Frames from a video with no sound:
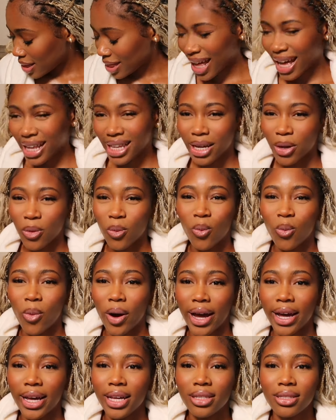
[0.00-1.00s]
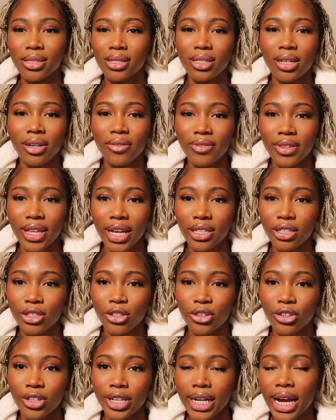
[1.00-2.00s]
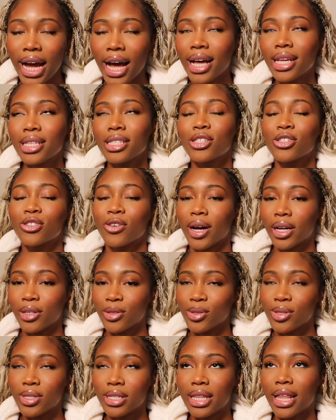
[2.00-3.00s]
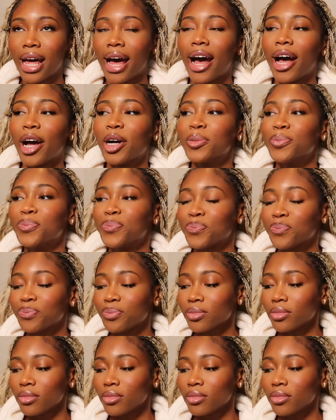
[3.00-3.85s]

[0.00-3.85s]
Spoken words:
that like white stuff that deodorant has, so I use that.